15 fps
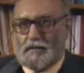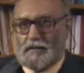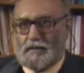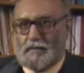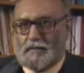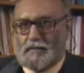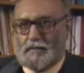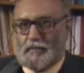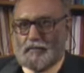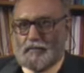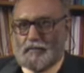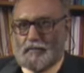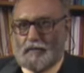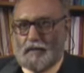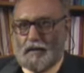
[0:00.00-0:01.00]
the sort of
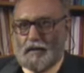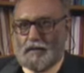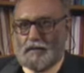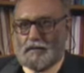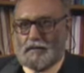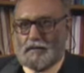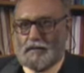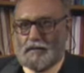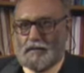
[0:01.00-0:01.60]
right